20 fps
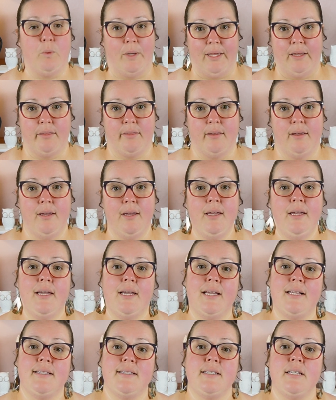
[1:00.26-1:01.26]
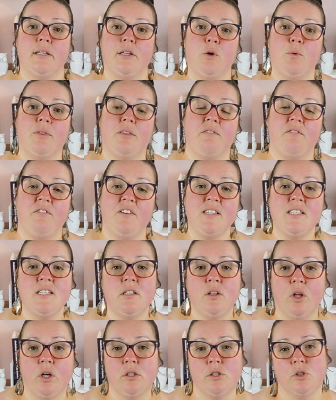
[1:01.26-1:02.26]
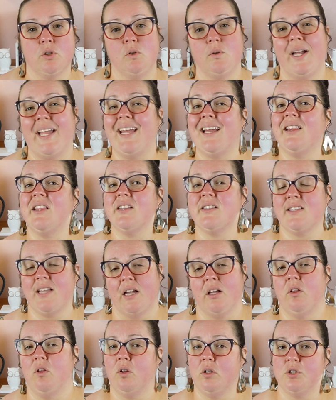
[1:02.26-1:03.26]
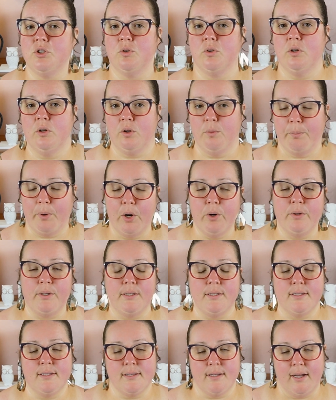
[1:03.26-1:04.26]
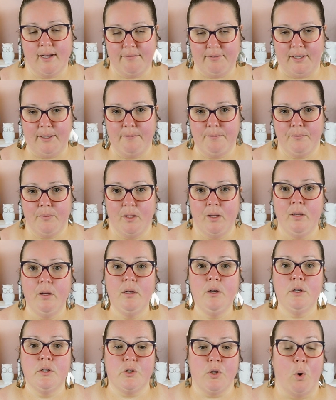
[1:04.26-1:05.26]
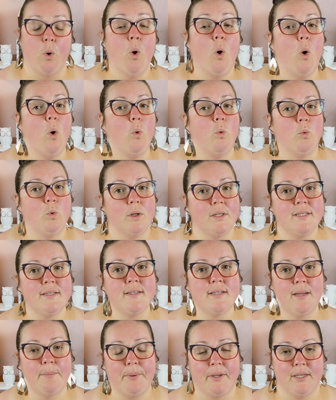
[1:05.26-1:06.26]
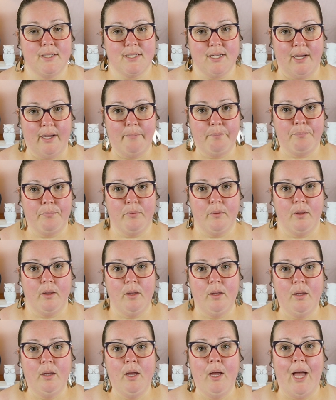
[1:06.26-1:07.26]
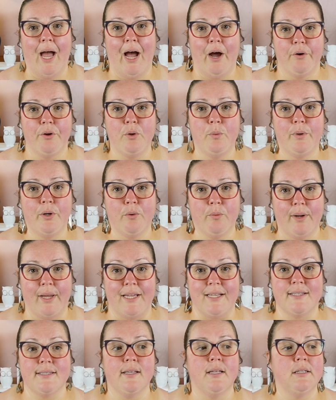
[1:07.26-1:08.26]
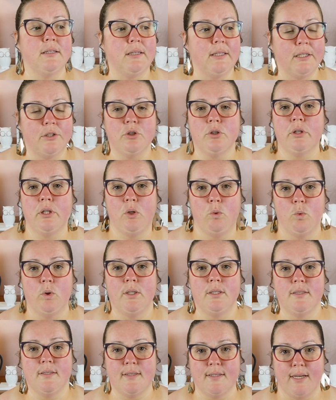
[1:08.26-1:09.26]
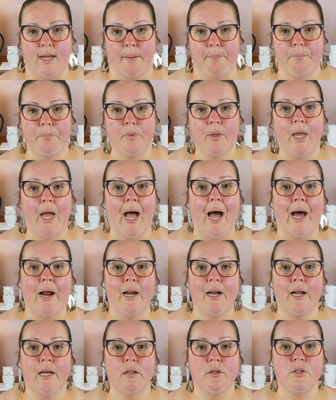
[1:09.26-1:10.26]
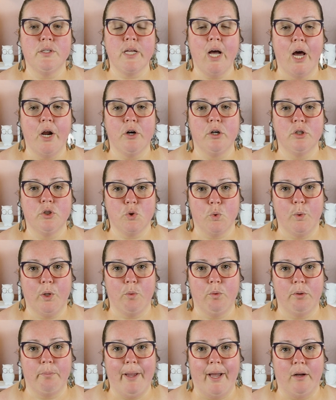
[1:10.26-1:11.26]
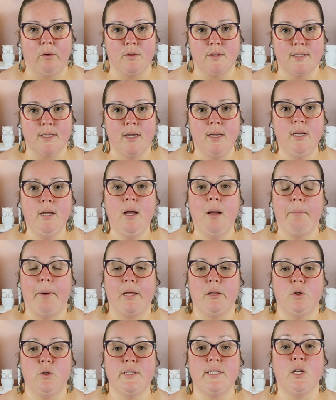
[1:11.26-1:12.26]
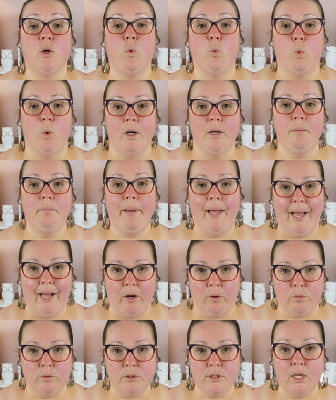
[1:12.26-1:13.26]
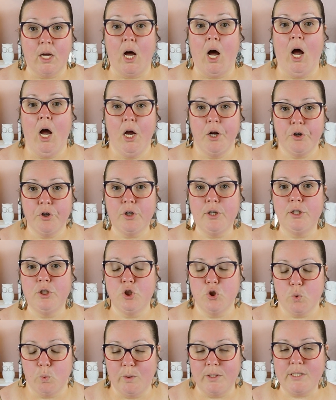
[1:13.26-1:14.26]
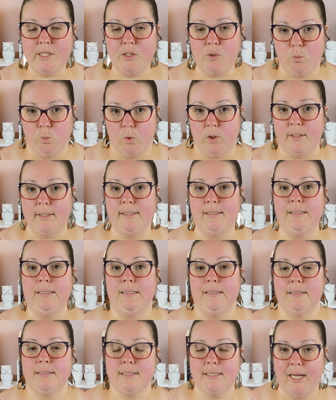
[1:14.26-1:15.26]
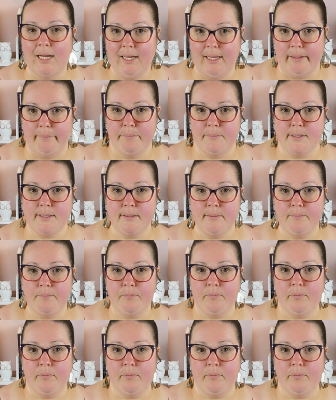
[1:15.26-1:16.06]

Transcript: with. It's dealing with the physiological and the psychological components of it. So, one step at a time. How do you want to race? Literally one step. How did I lose 121 pounds? By losing one pound 121 times.